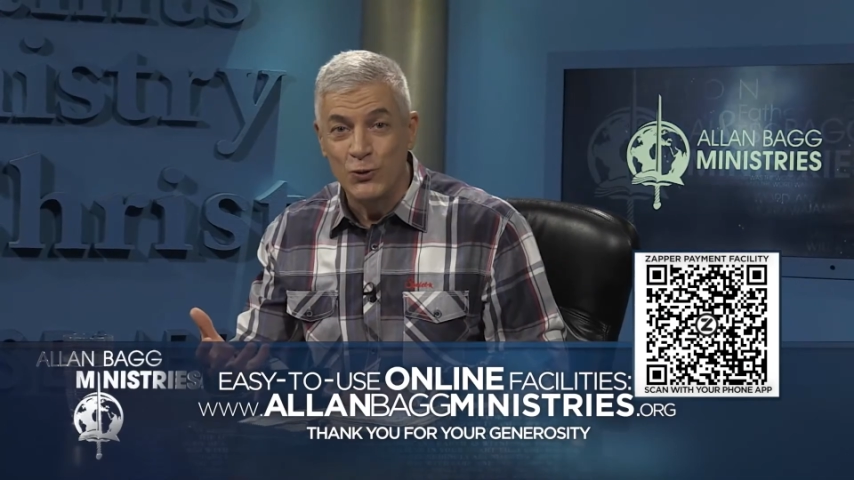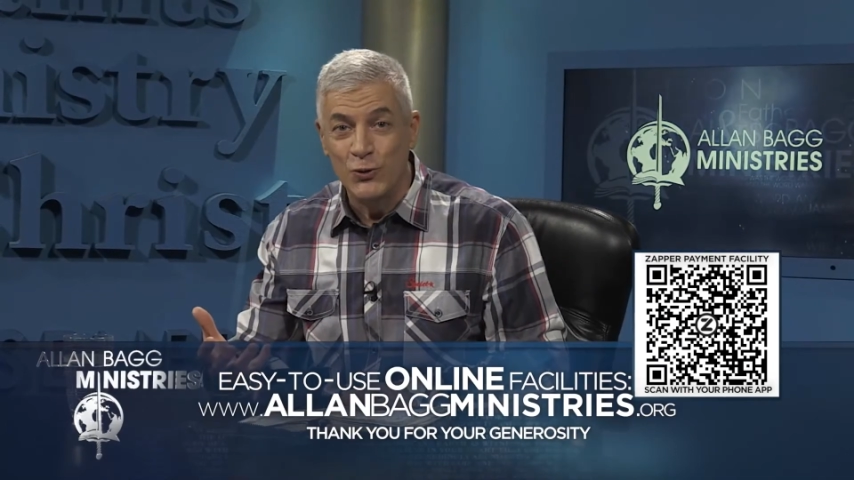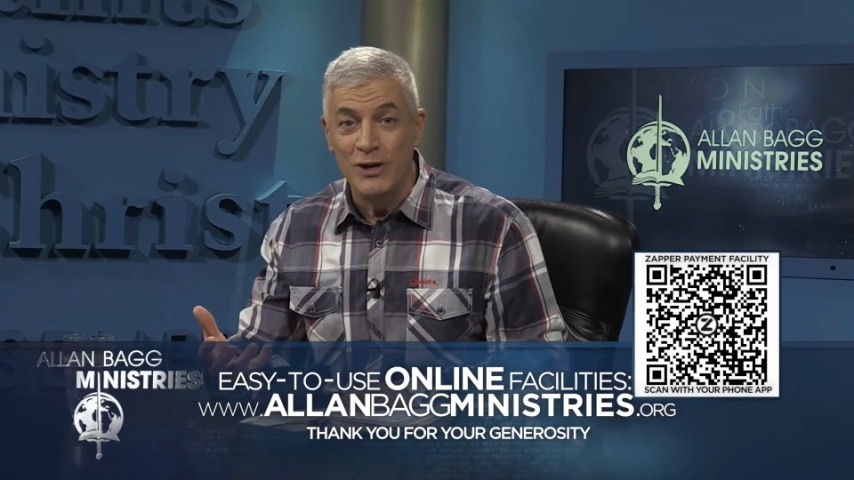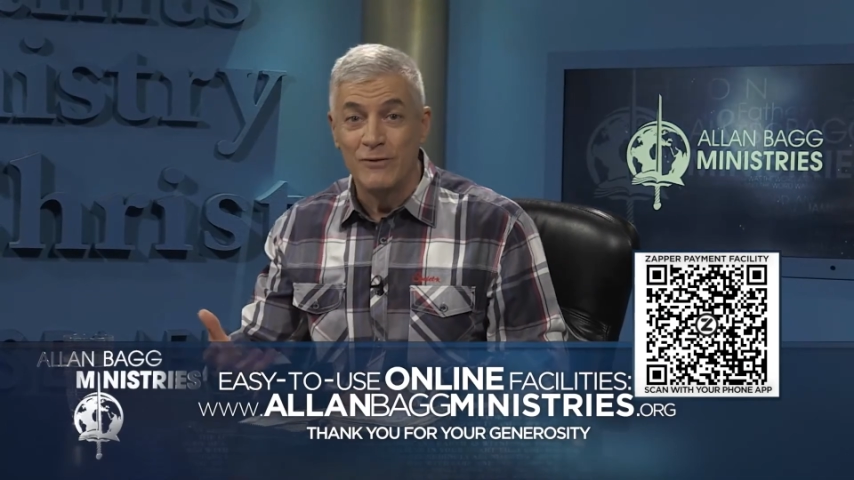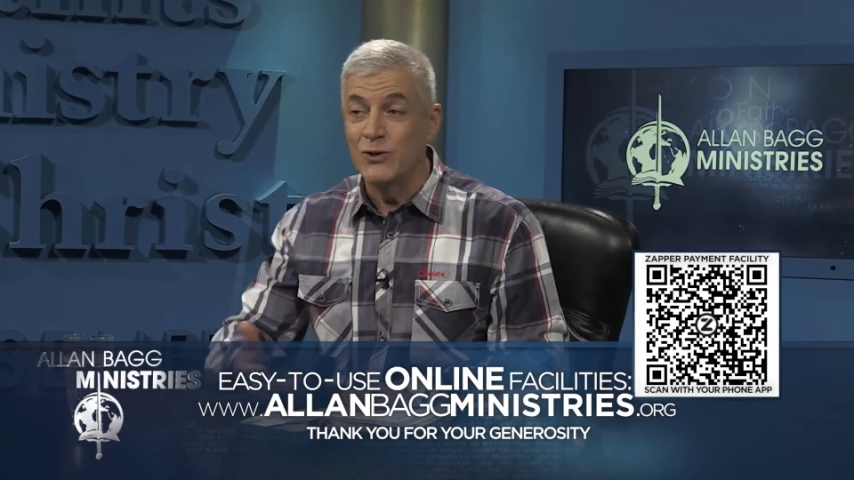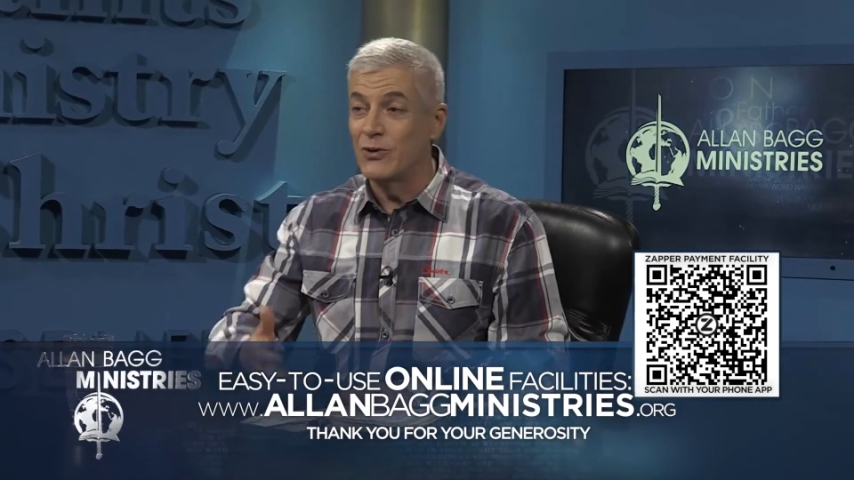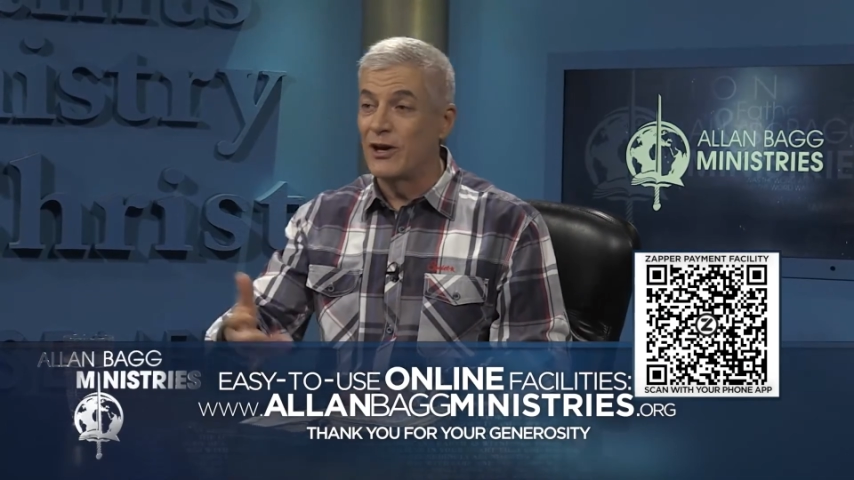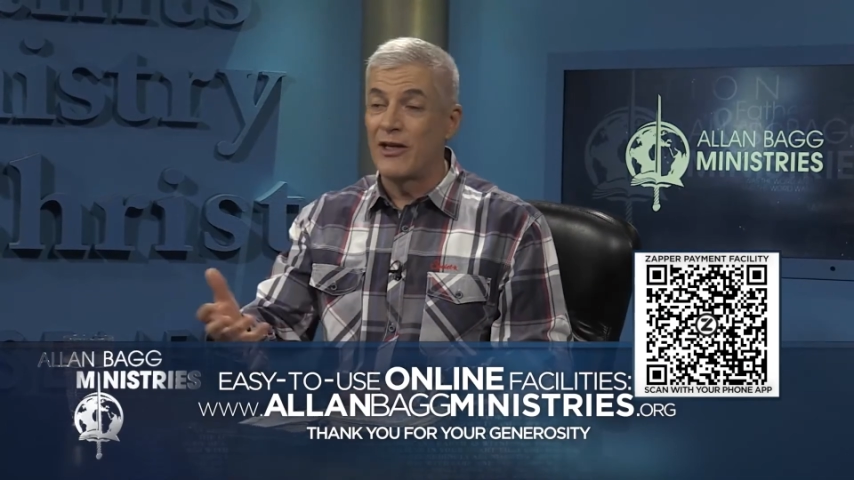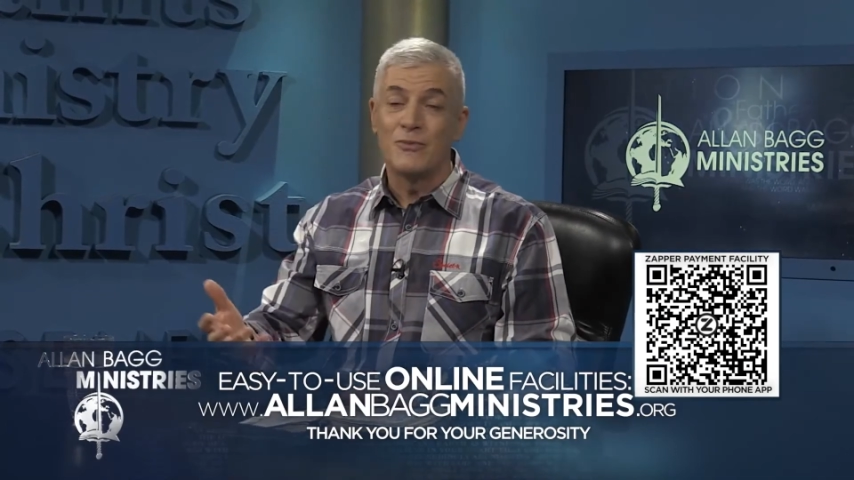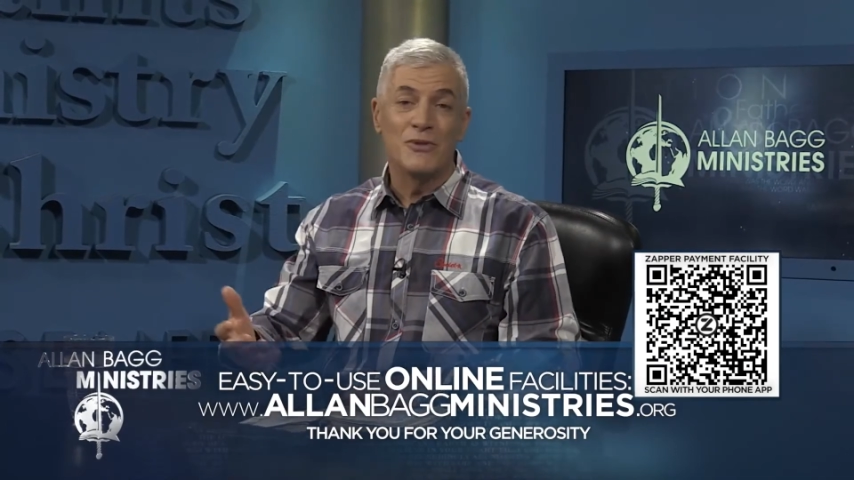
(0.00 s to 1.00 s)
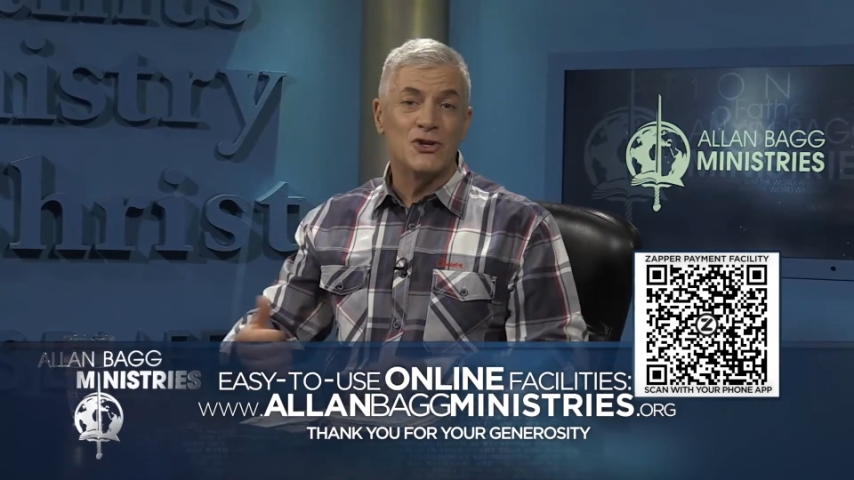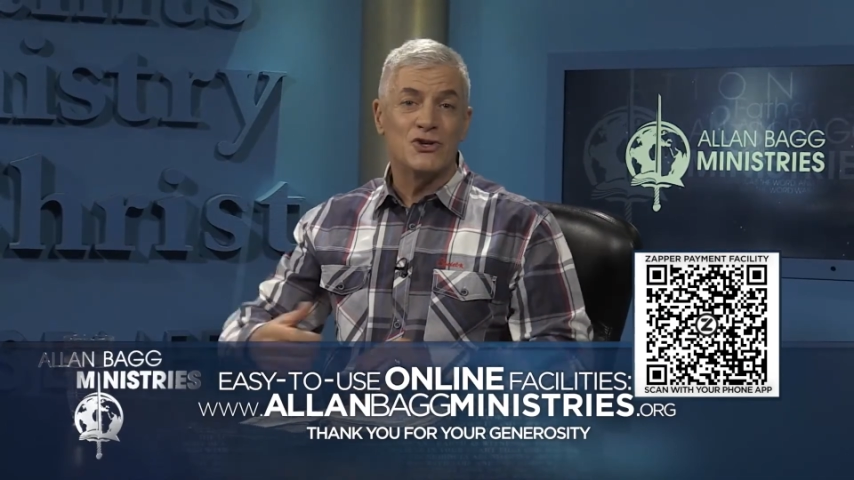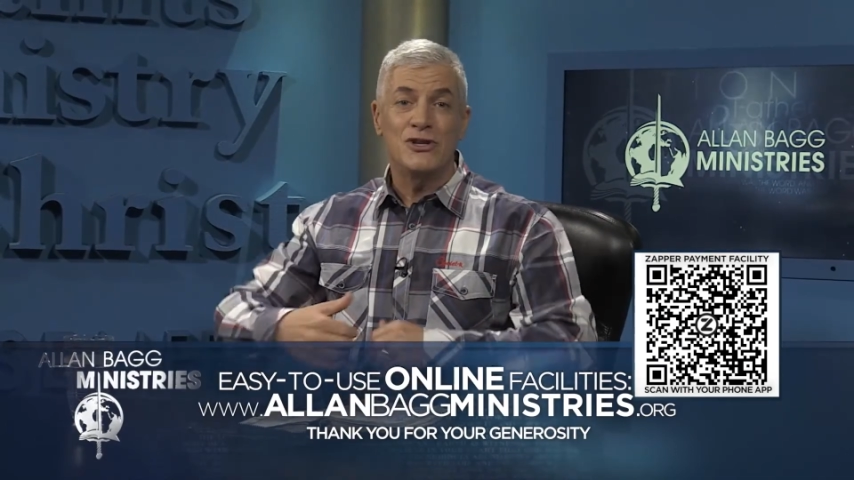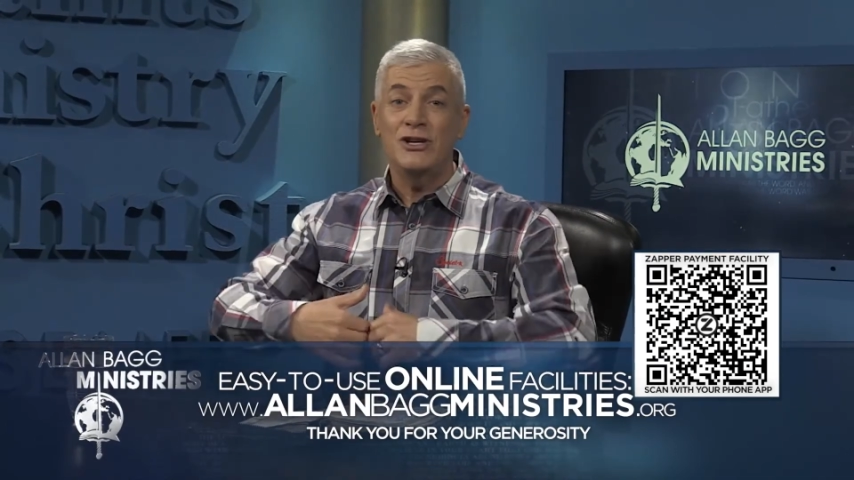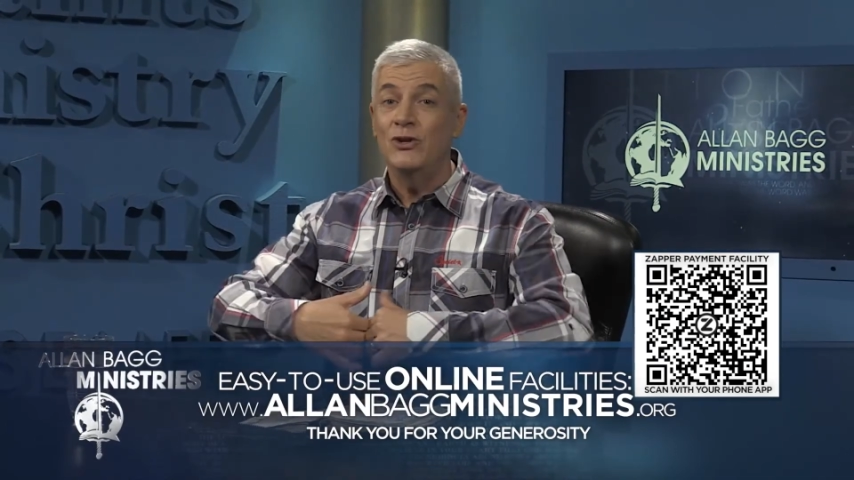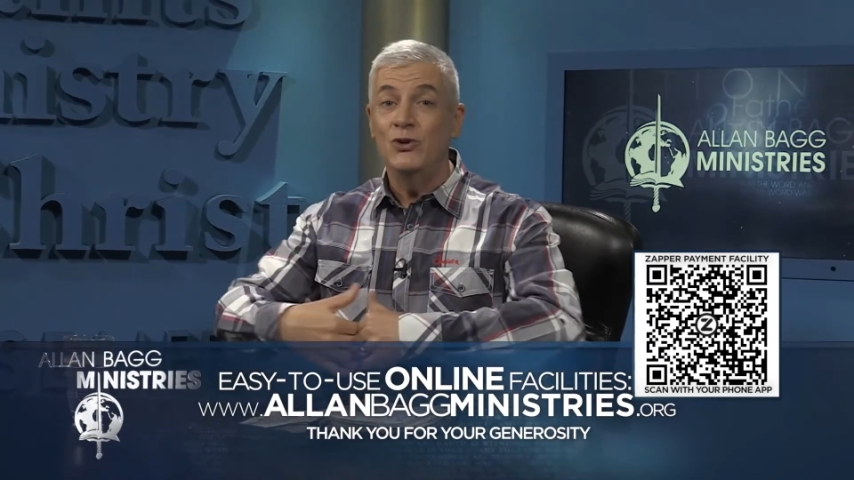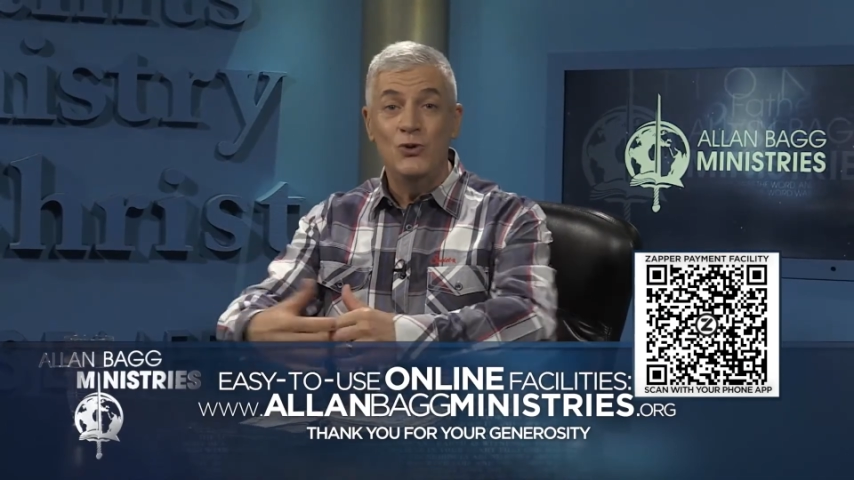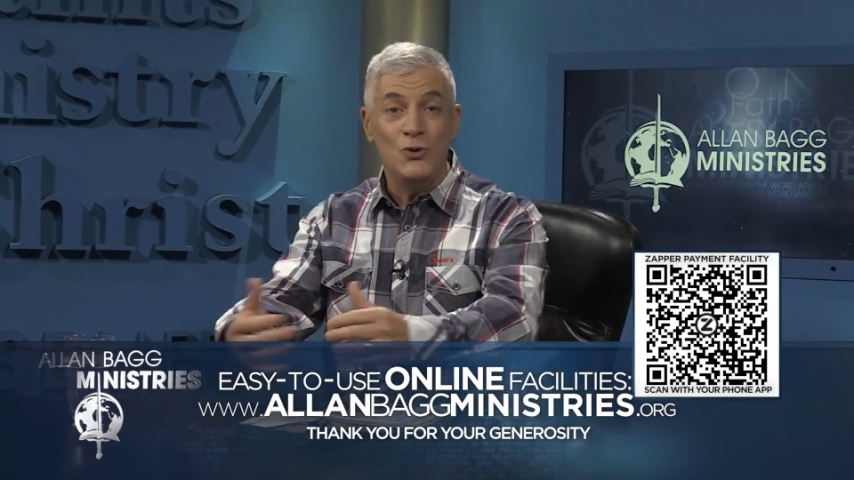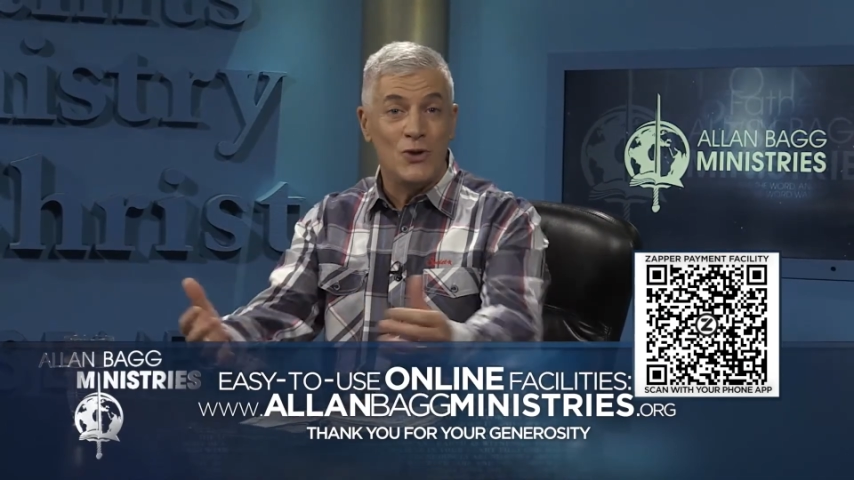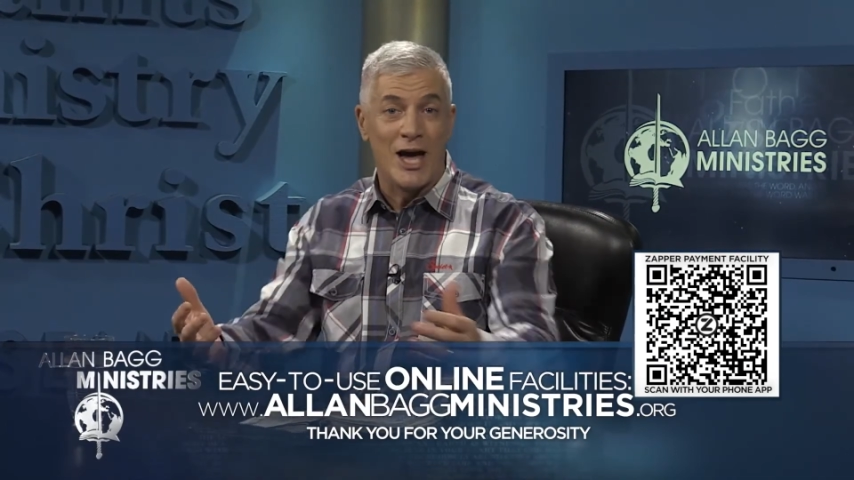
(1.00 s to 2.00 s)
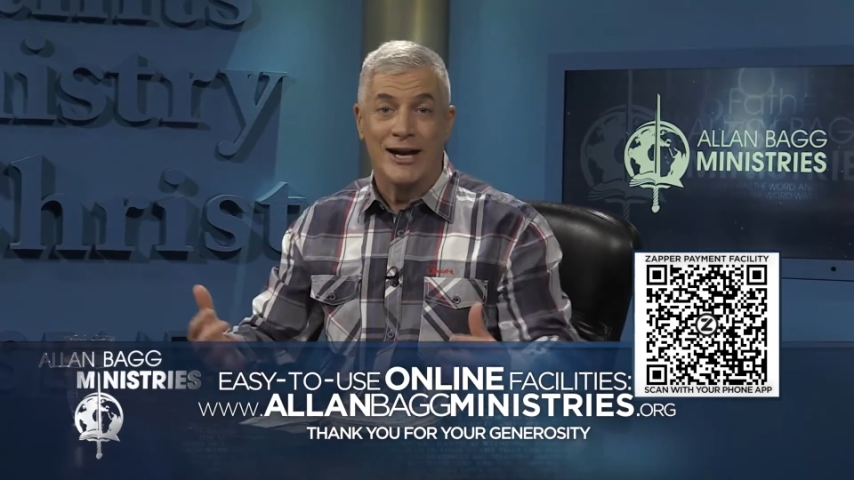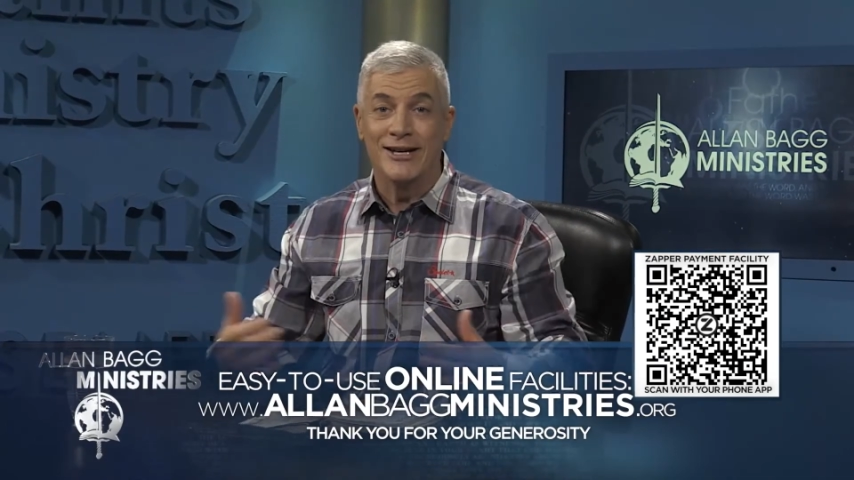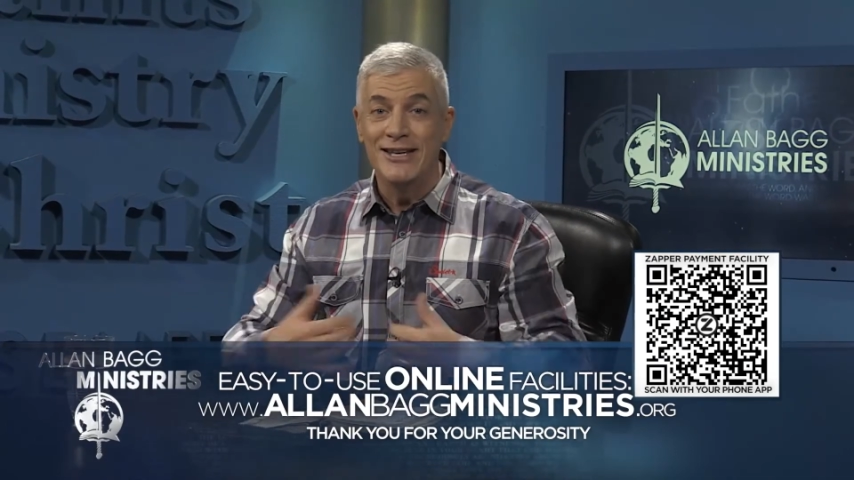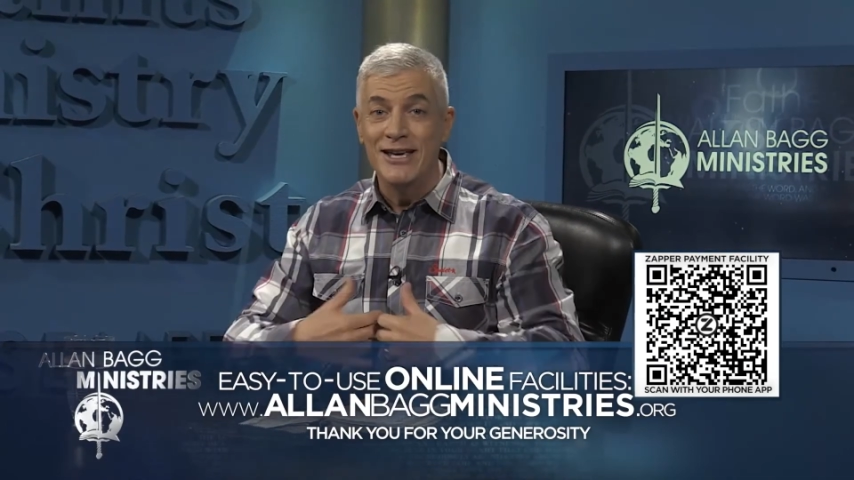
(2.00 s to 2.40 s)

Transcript: to give into another ministry, do that.